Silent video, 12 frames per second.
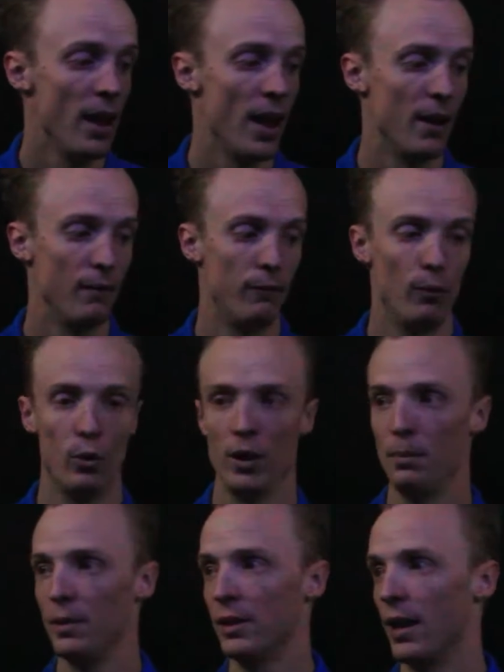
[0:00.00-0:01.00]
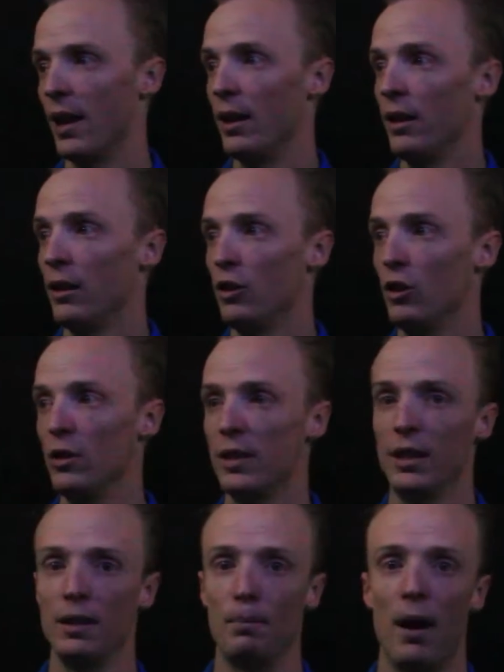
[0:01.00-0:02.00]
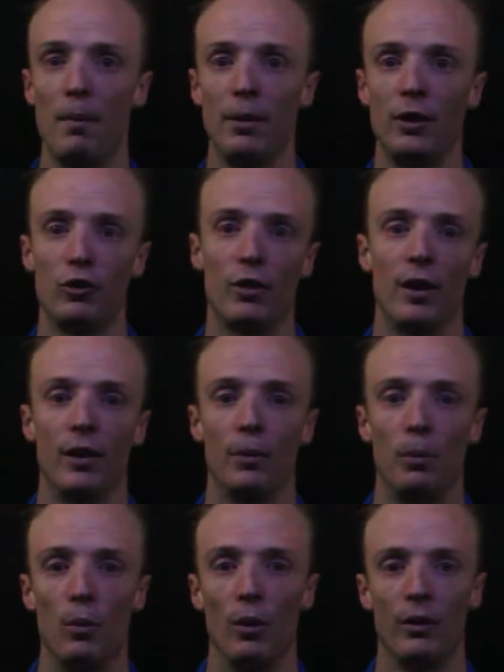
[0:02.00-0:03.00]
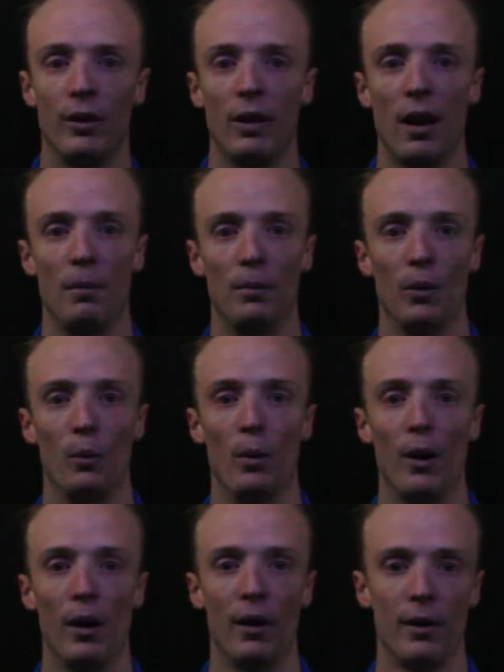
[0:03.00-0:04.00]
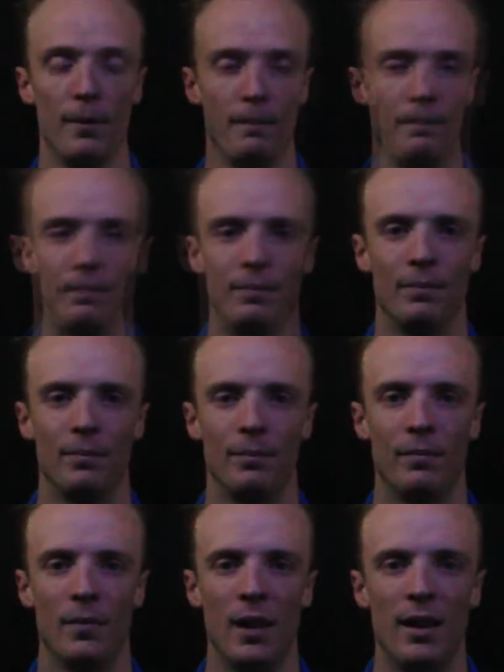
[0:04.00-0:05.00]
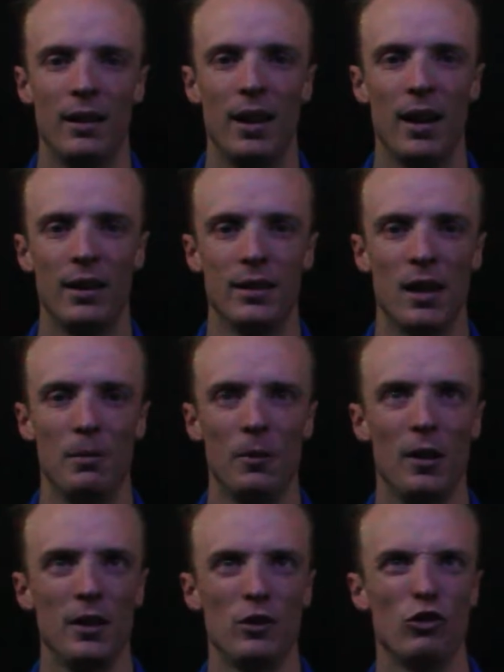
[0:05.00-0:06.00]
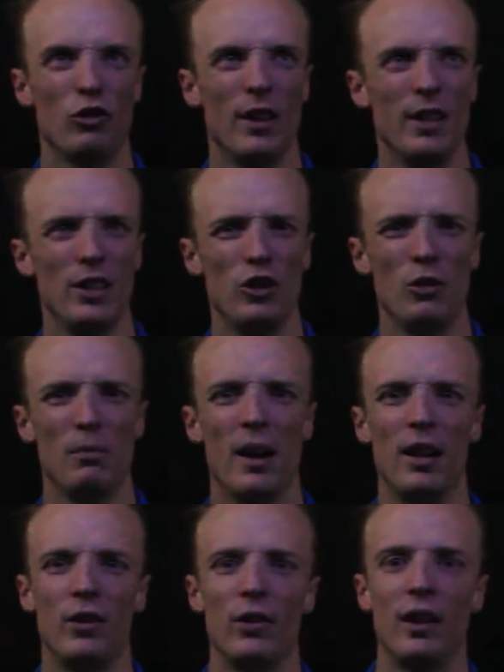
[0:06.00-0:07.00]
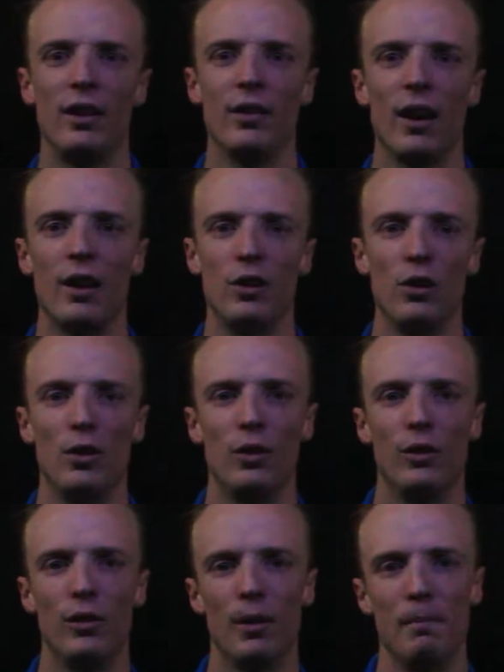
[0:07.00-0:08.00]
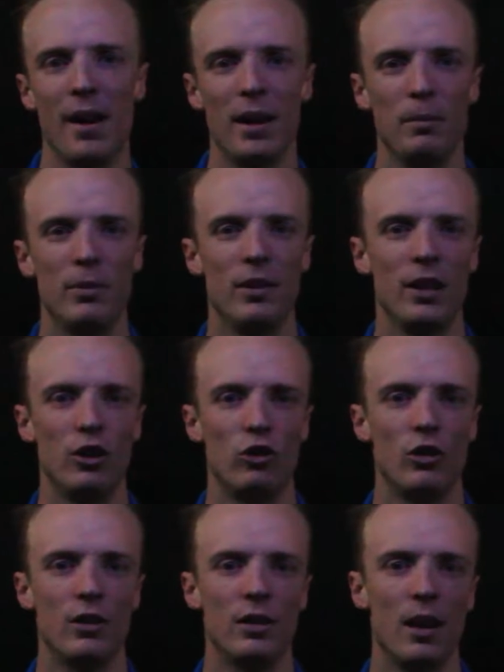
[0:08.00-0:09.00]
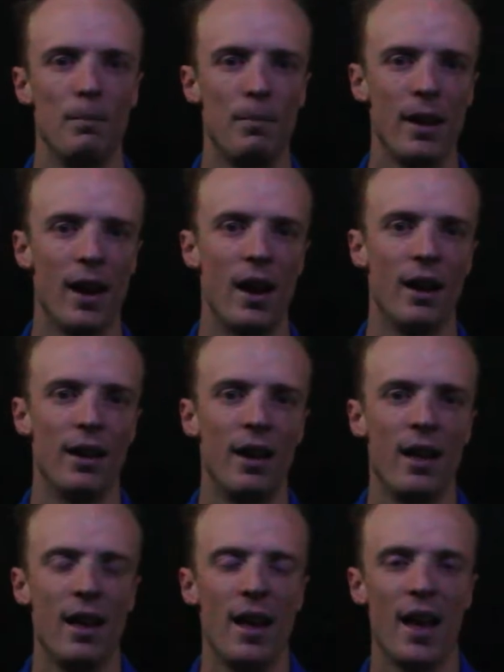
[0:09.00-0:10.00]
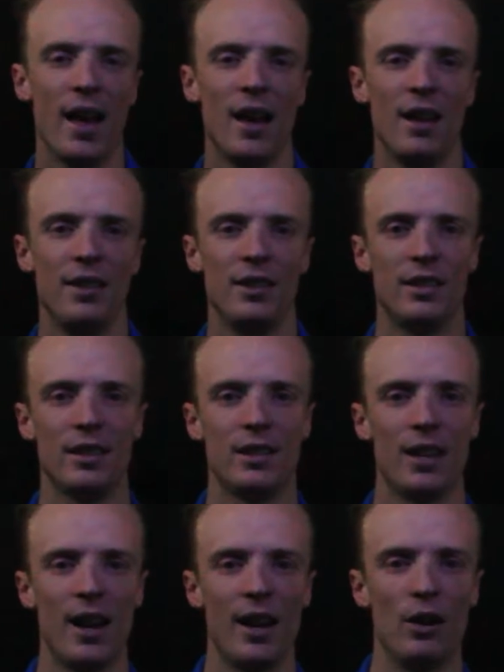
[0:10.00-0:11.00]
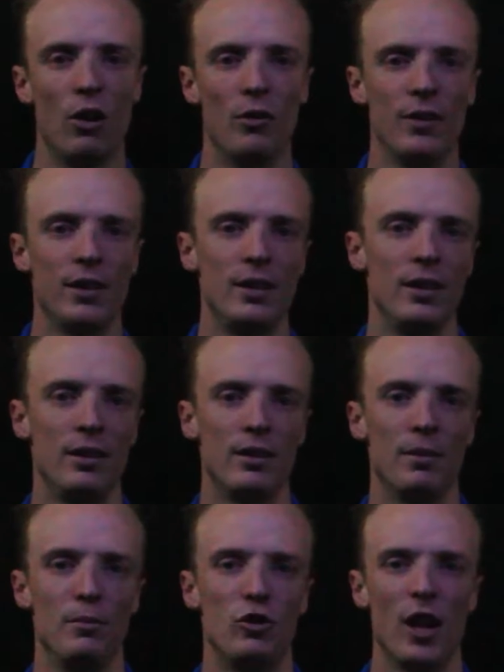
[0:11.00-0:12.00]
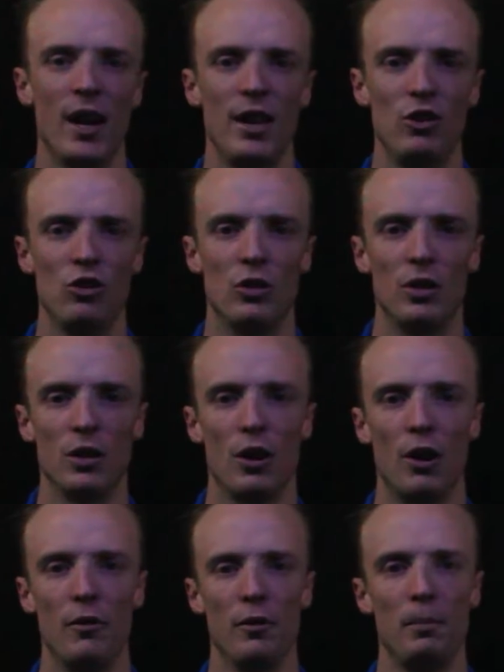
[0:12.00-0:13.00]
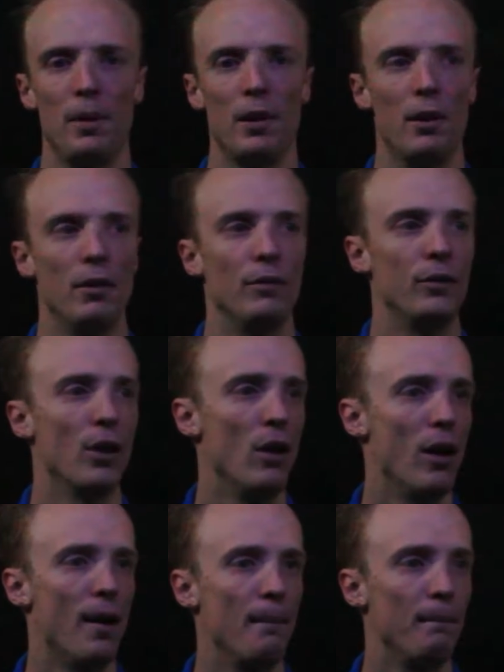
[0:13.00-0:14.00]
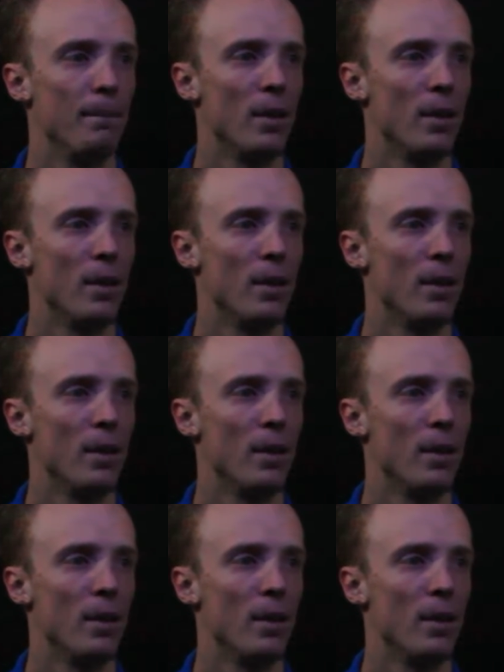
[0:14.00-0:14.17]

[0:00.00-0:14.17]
and 40% using the public transport to come to work. Now to summarise, transition matrices are used to make predictions about how the state of a system changes over a period of time